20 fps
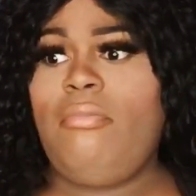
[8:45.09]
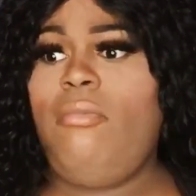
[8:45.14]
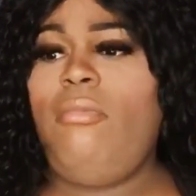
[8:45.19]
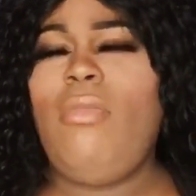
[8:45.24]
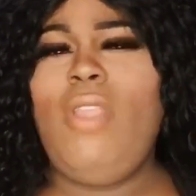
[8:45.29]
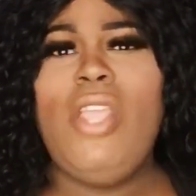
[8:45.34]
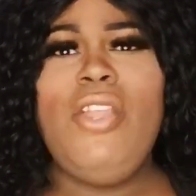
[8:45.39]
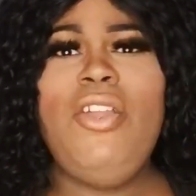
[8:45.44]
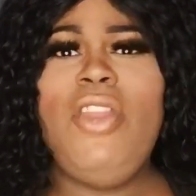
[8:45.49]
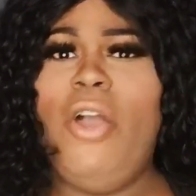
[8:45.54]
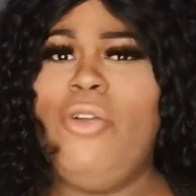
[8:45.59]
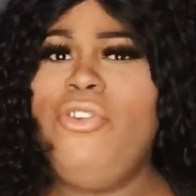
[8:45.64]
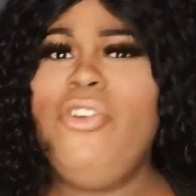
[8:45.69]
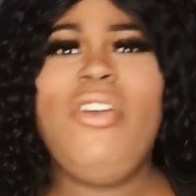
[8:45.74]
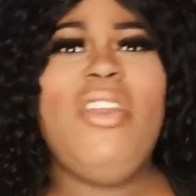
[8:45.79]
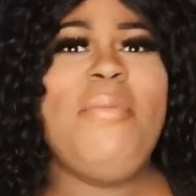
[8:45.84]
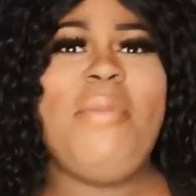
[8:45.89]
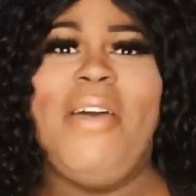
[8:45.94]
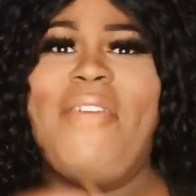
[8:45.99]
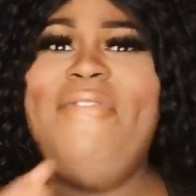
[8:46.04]
you know, you're going to
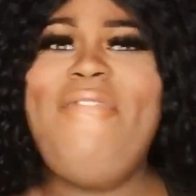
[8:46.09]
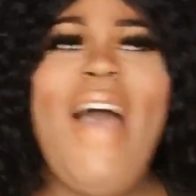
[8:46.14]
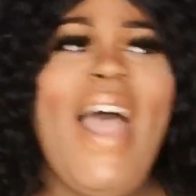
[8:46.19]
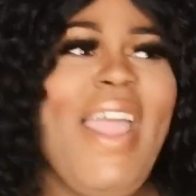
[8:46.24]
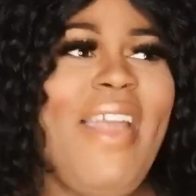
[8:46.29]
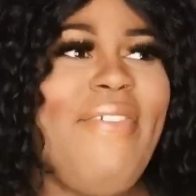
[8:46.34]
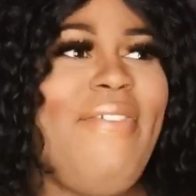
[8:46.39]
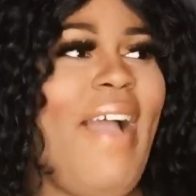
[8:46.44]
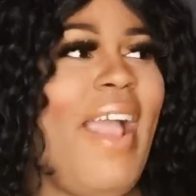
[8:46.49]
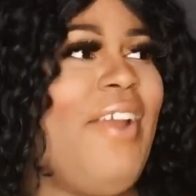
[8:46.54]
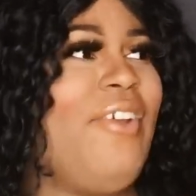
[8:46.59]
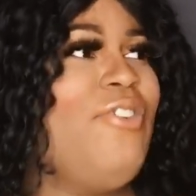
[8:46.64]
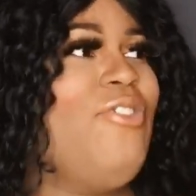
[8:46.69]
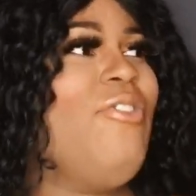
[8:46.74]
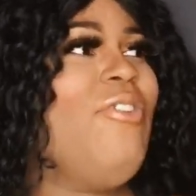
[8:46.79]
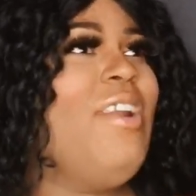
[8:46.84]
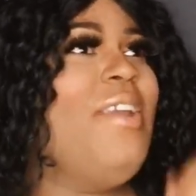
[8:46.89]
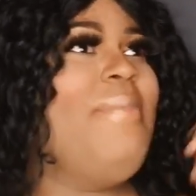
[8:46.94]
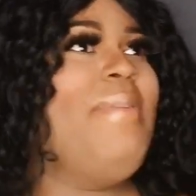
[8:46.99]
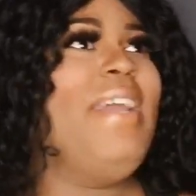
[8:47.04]
be a firefighter, you're going
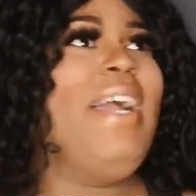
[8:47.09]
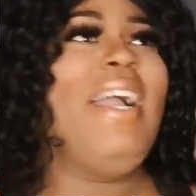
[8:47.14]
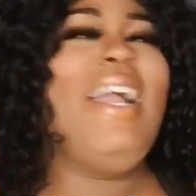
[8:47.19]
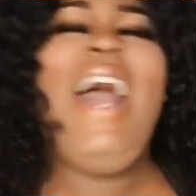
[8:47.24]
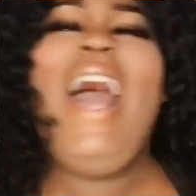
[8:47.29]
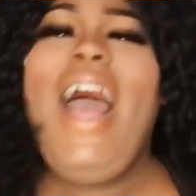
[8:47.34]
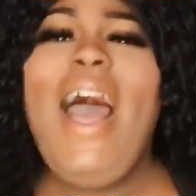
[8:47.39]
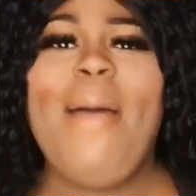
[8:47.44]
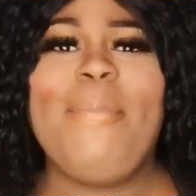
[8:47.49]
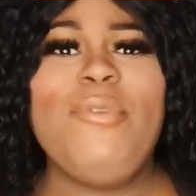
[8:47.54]
to be a cop,